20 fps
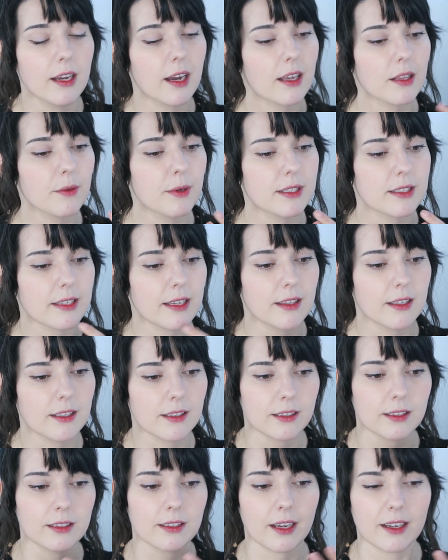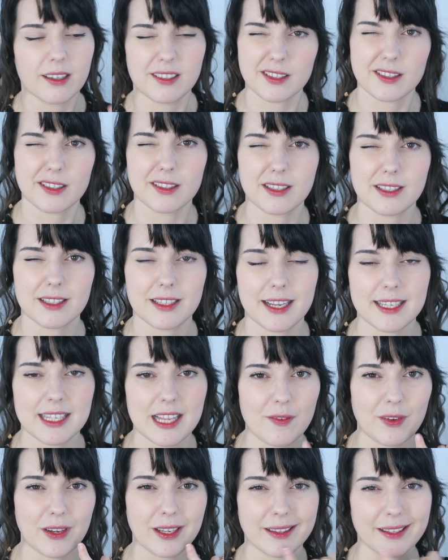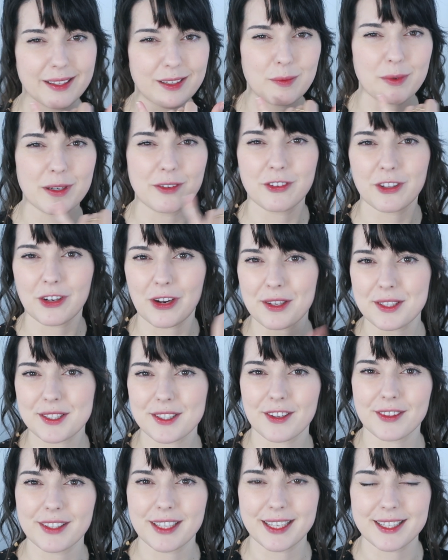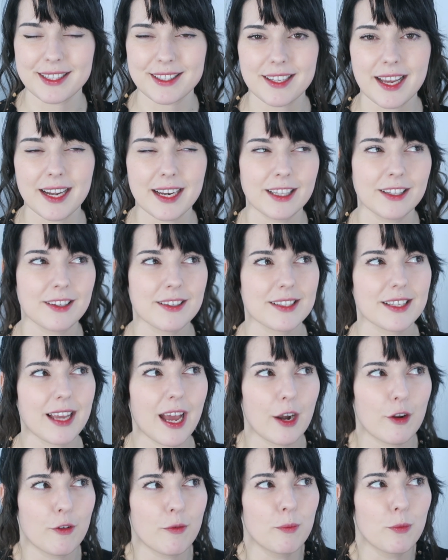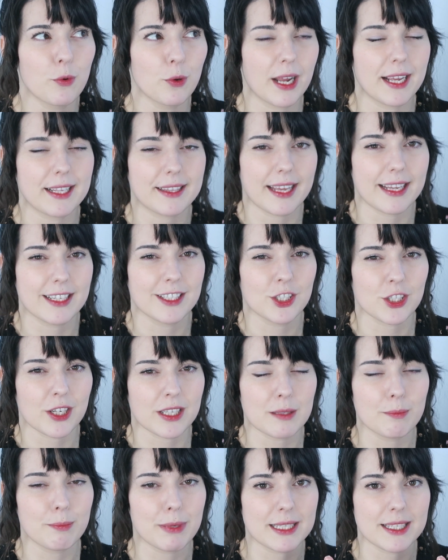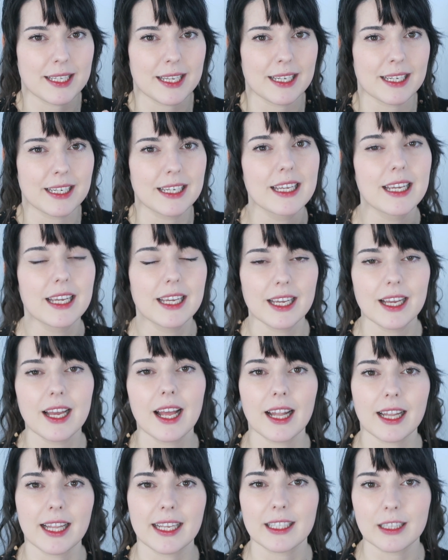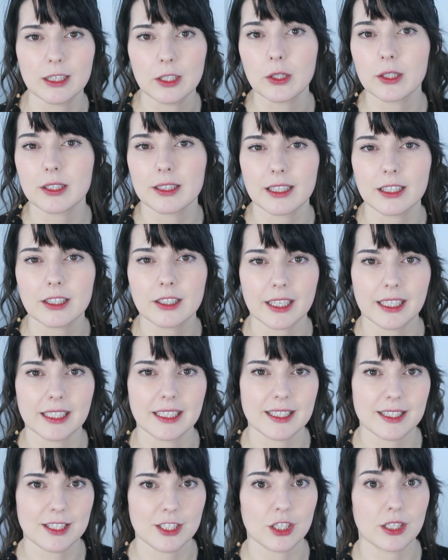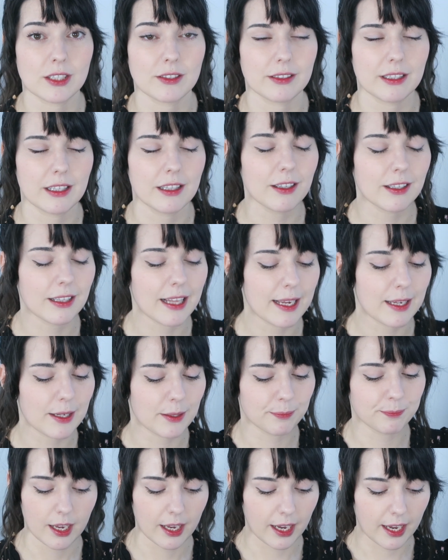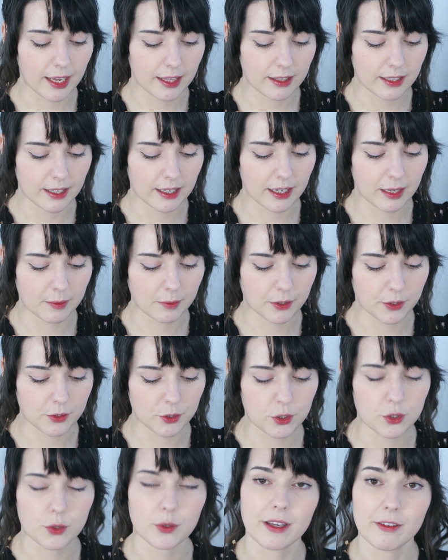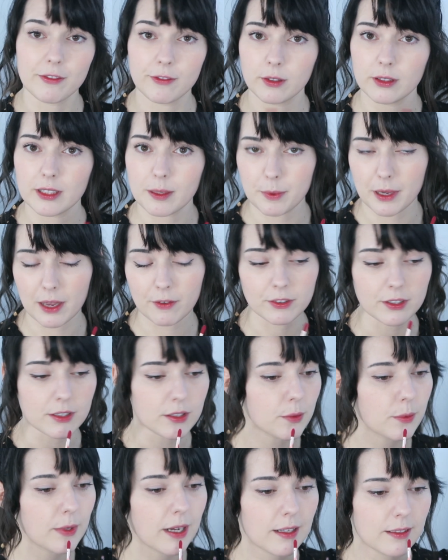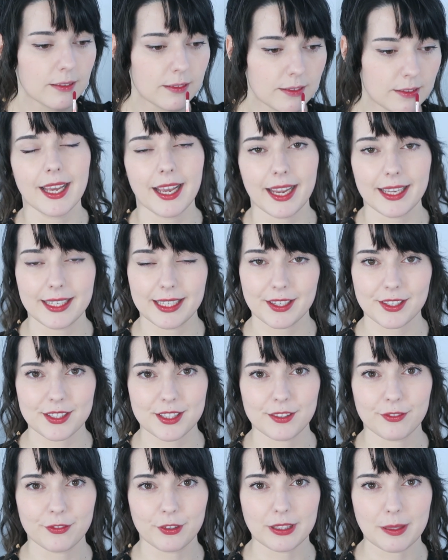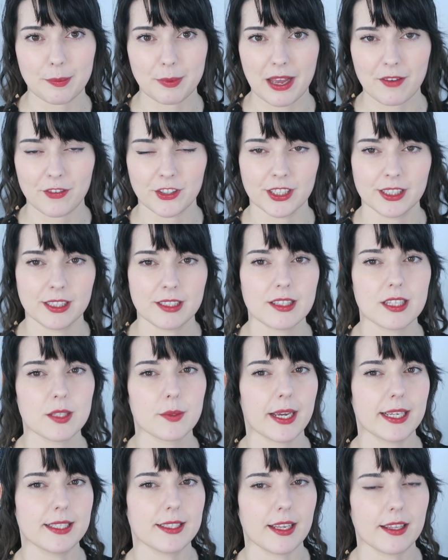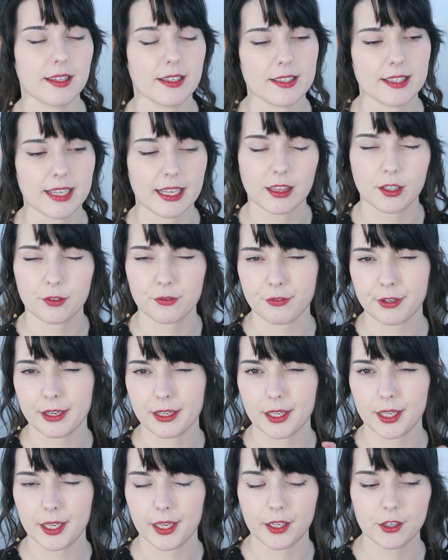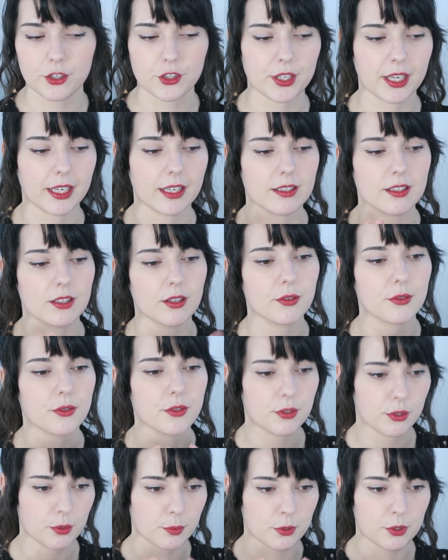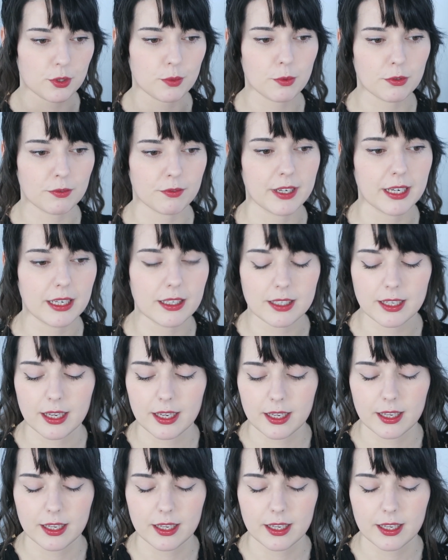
Otherwise, I think that it kind of just looks nice having a little bit of gloss on the inside. It looks kind of more like that just bitten like look that gradients generally look like. And then I'm going to do a full lip cover as well. And here's the full lip cover, and this is why I say that it's like the red-ish. Like it's not super red.